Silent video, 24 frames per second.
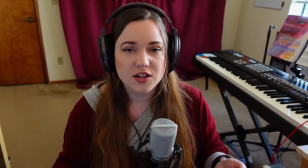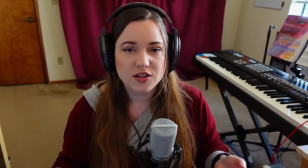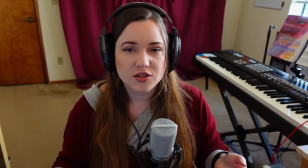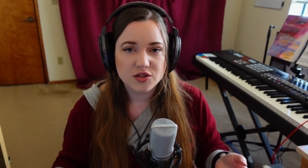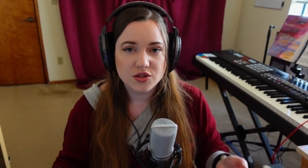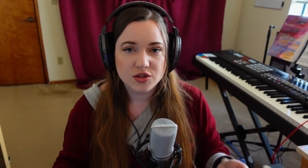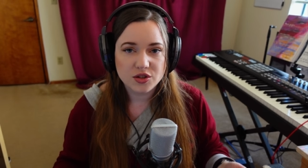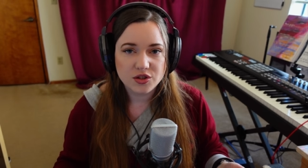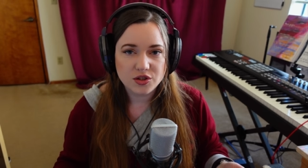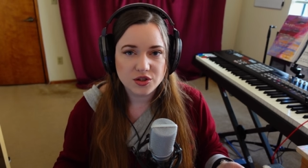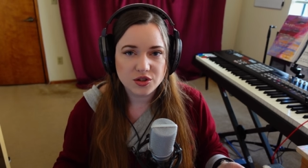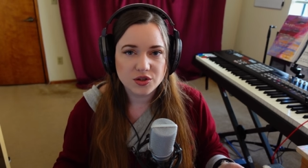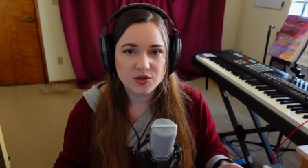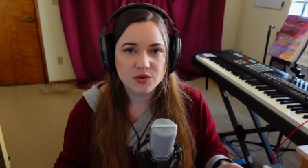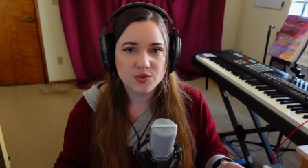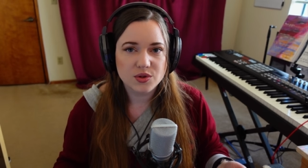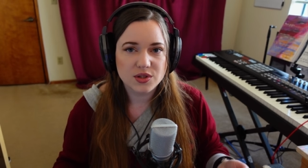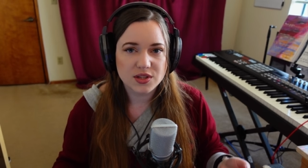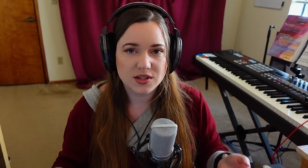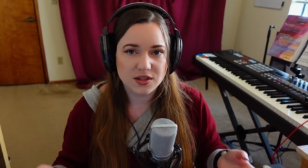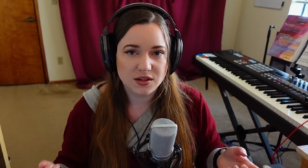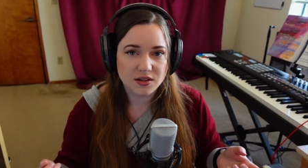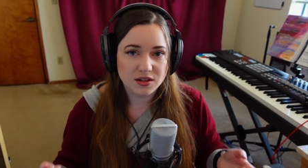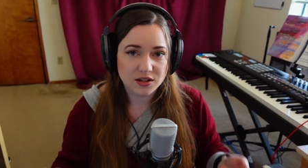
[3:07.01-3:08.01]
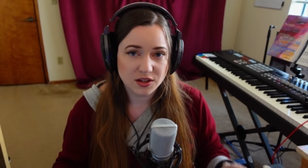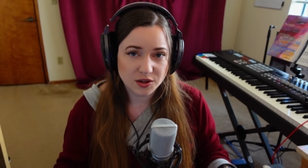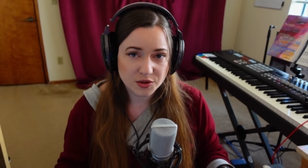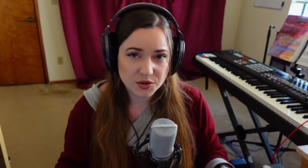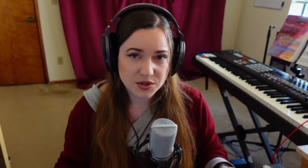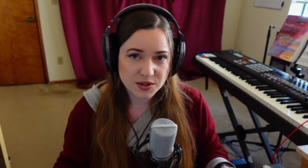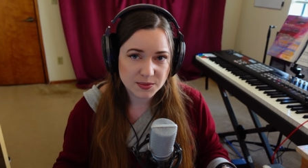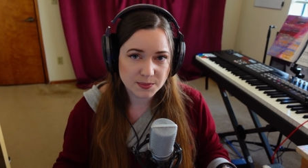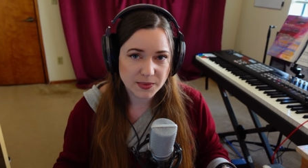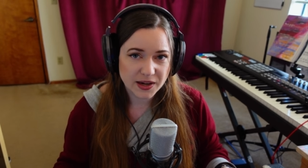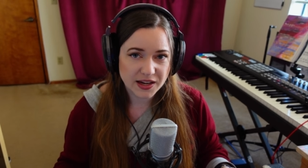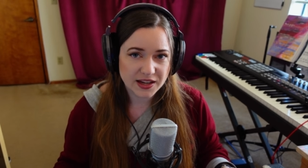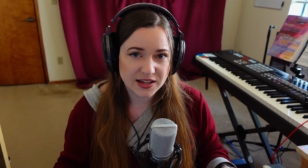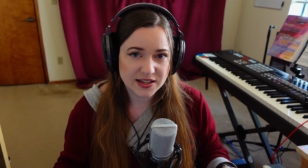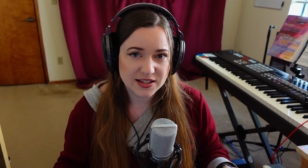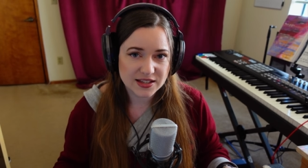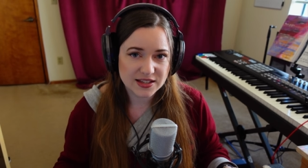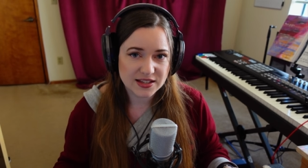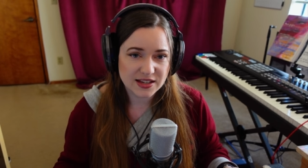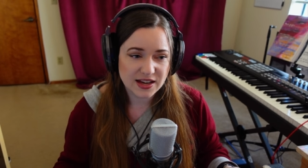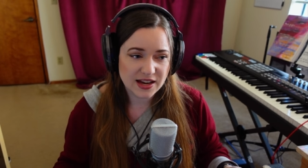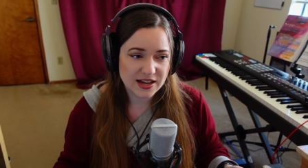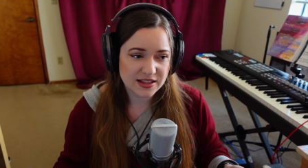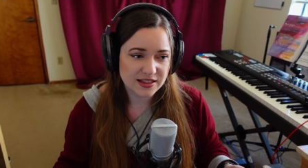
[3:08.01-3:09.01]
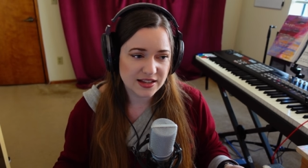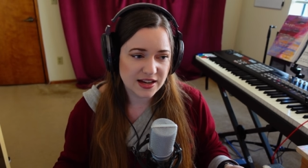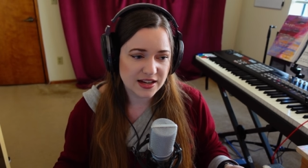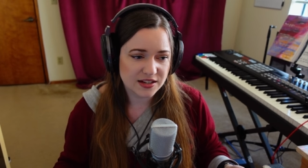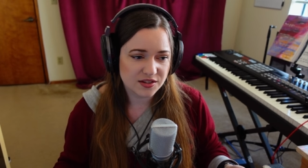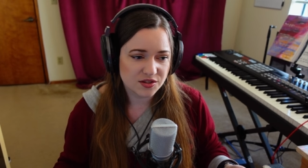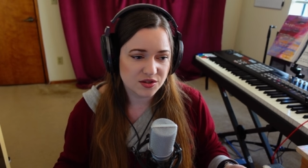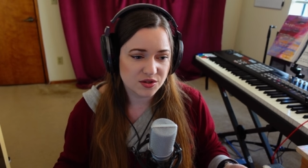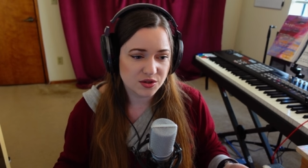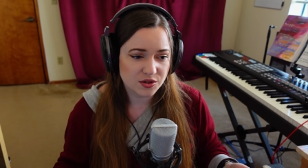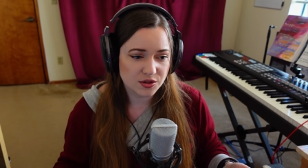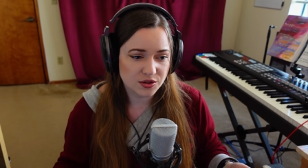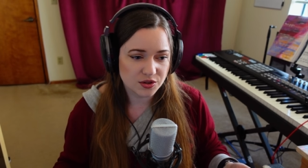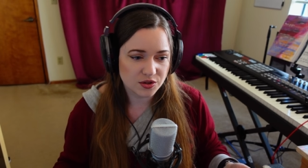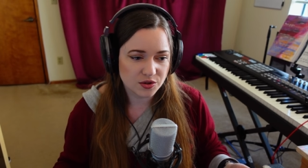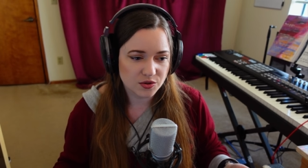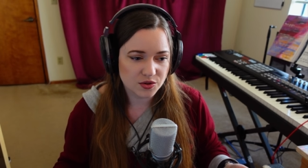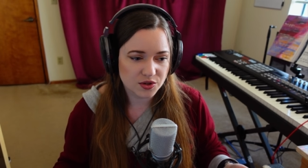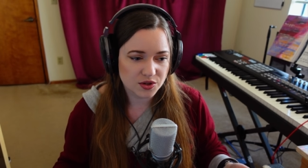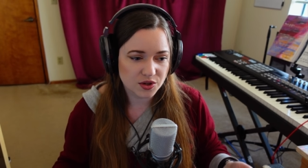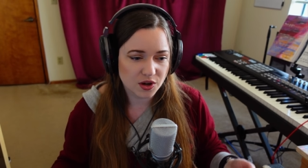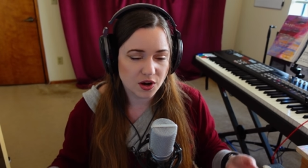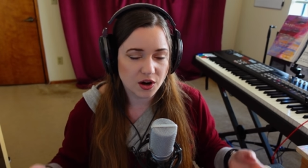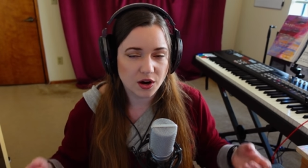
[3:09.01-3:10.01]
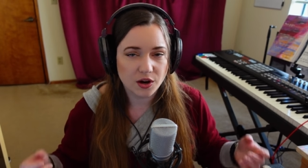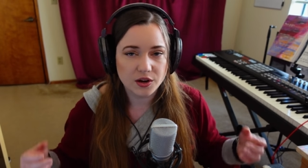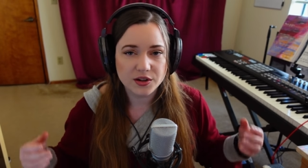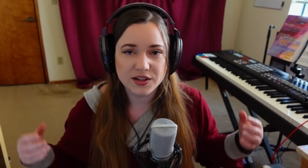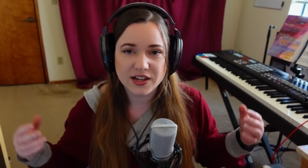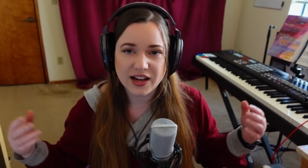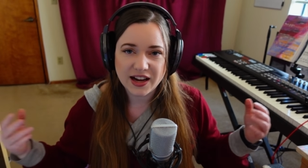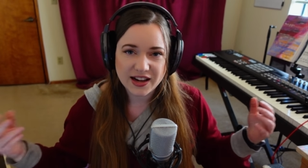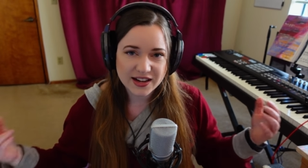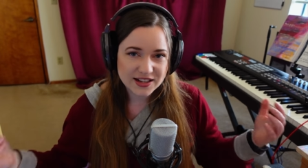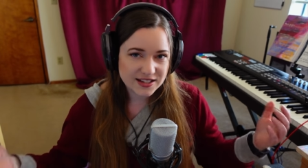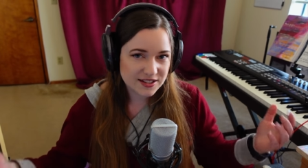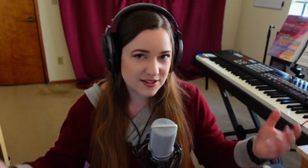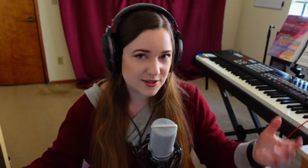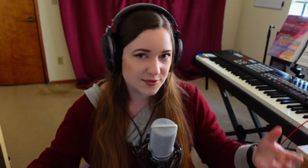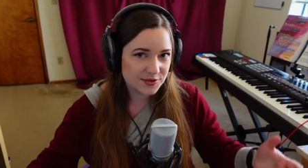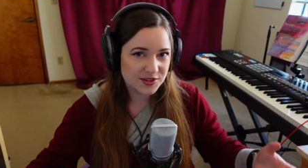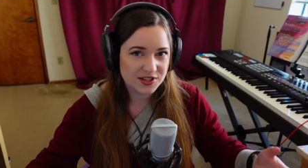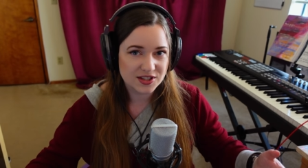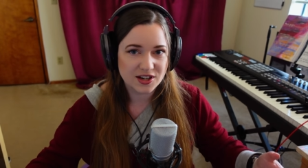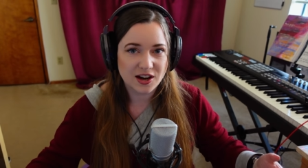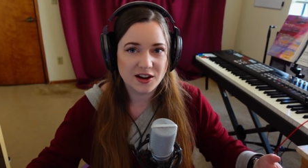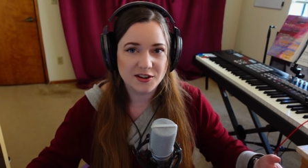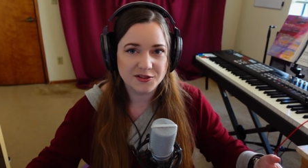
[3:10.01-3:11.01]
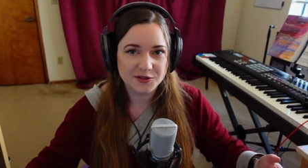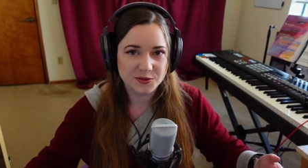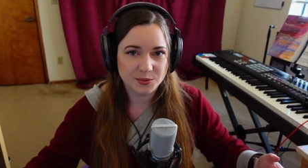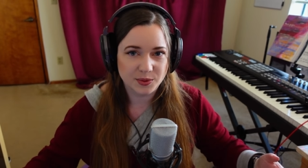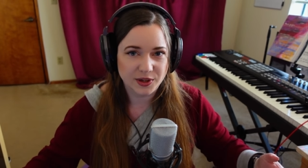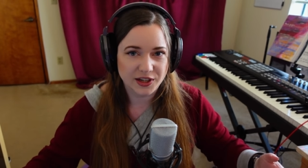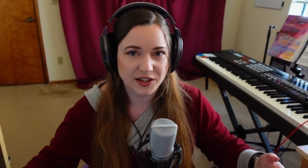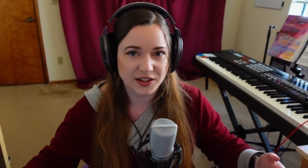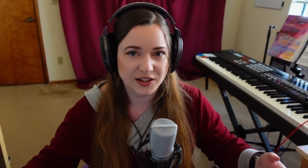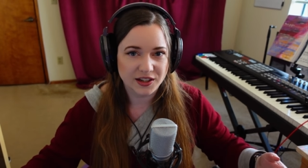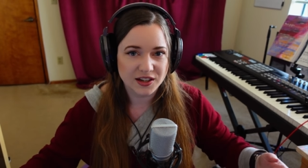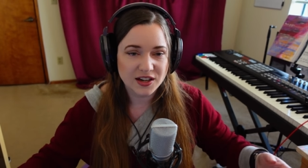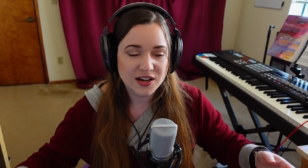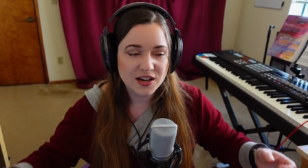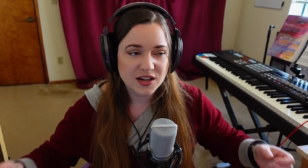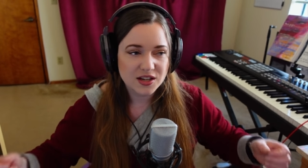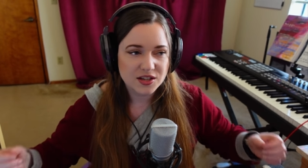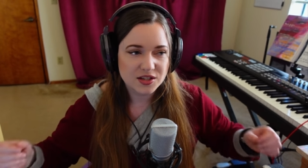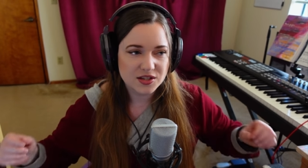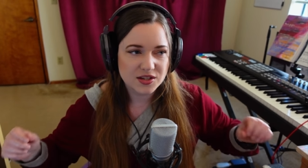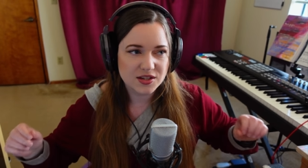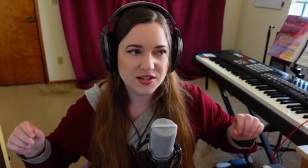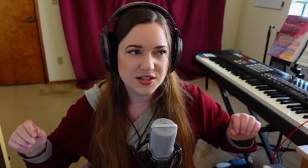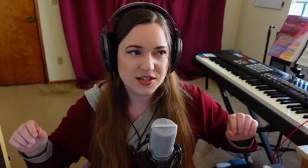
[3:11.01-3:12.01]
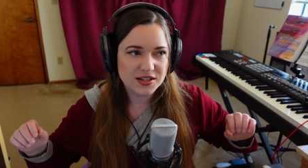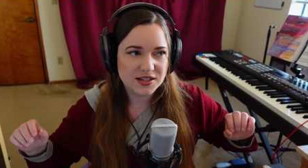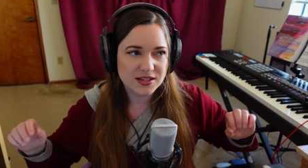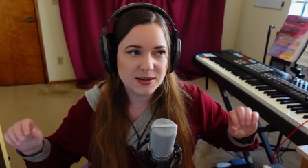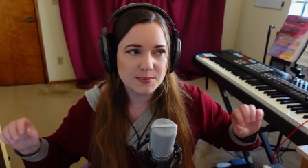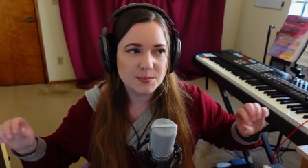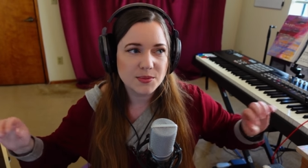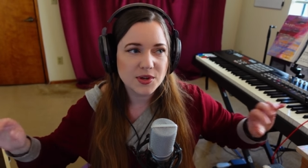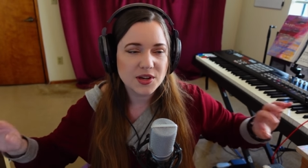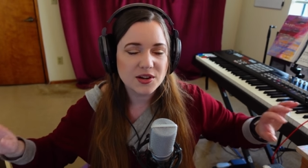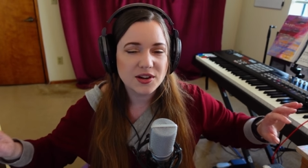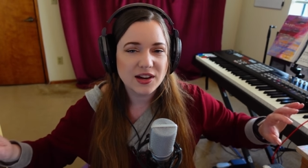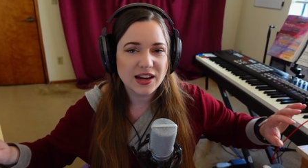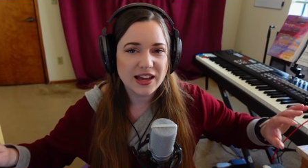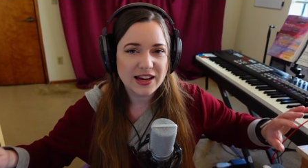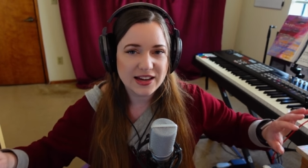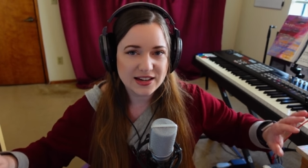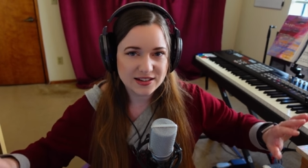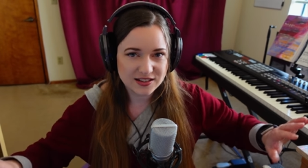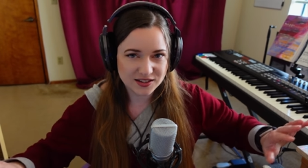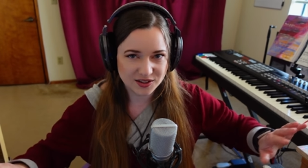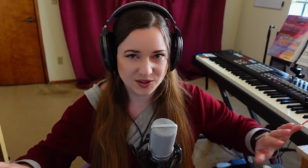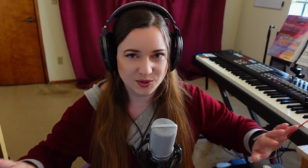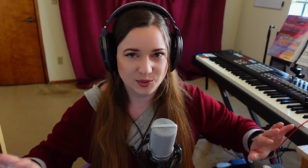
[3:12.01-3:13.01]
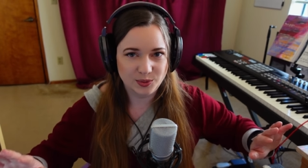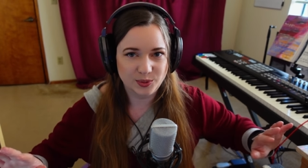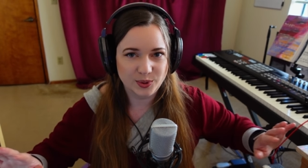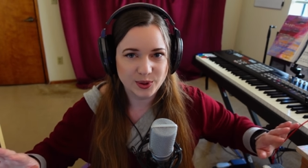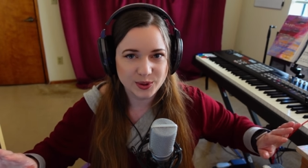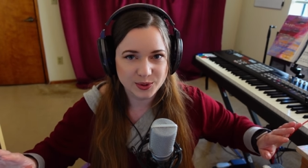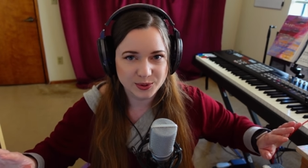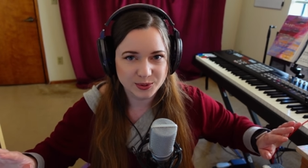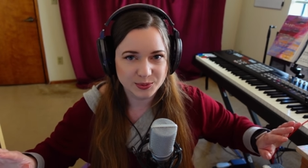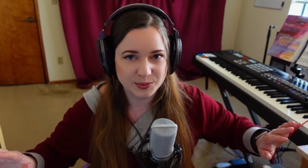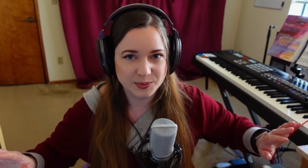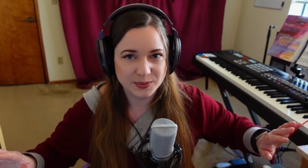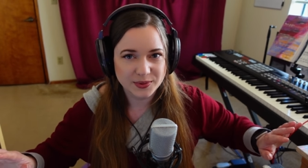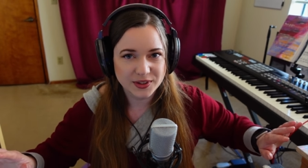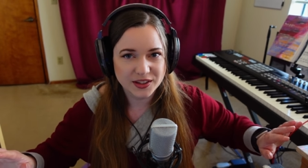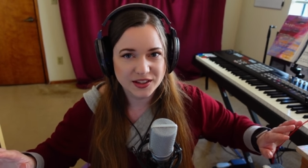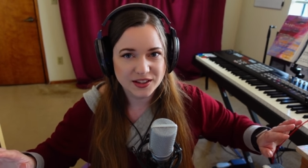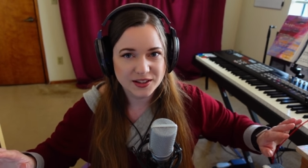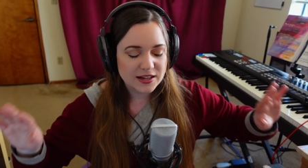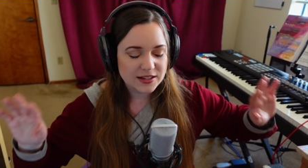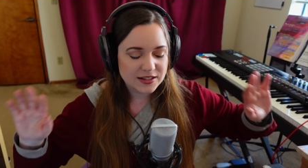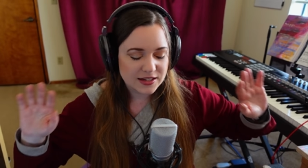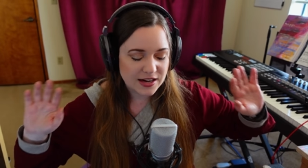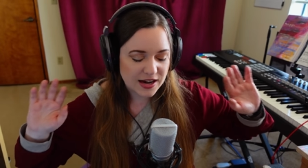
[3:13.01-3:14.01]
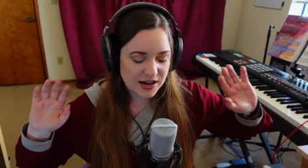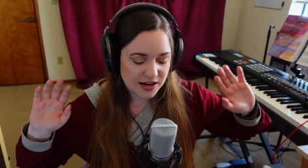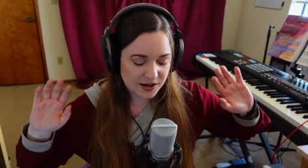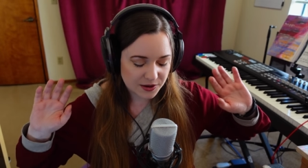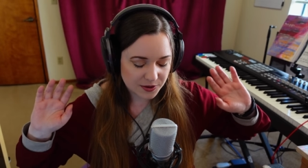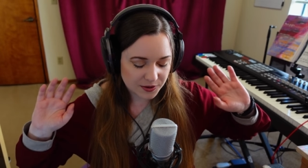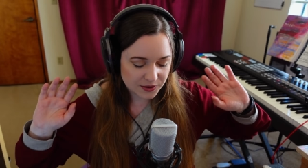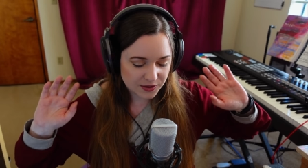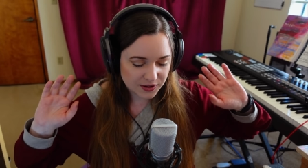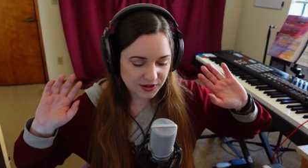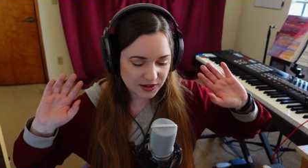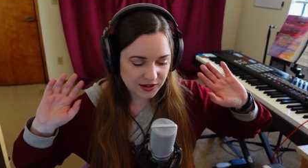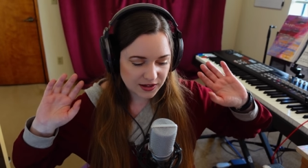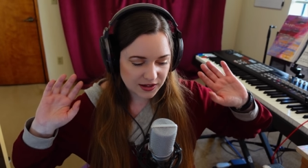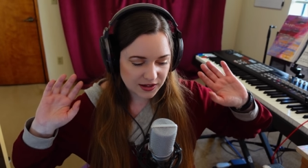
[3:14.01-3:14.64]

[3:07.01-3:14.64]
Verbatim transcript: to use the close mics and then to use all kinds of software to simulate a room. Now,